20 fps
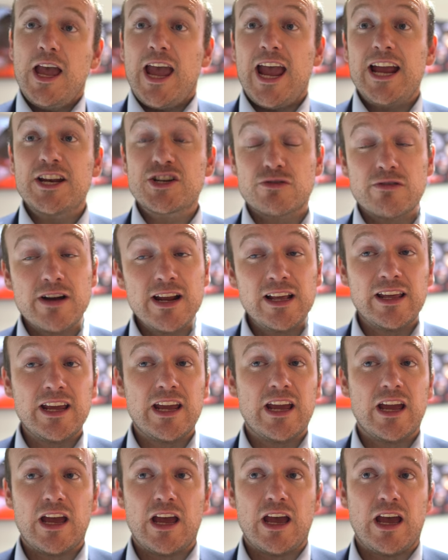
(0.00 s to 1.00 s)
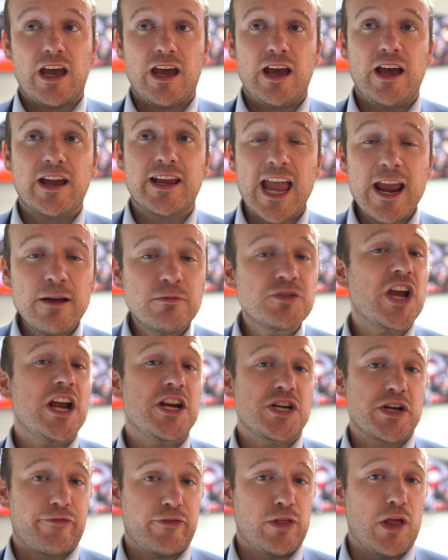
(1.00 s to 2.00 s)
It's really a game
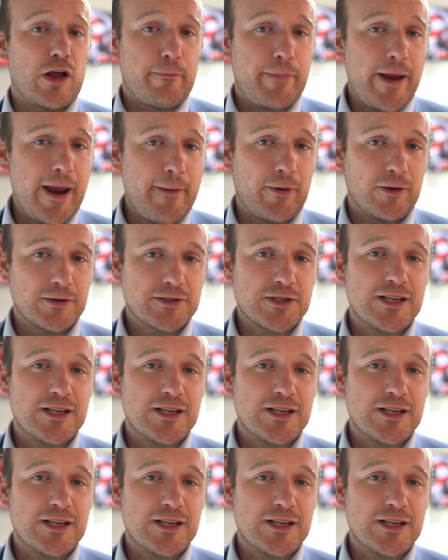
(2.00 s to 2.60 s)
changer for a lot of people,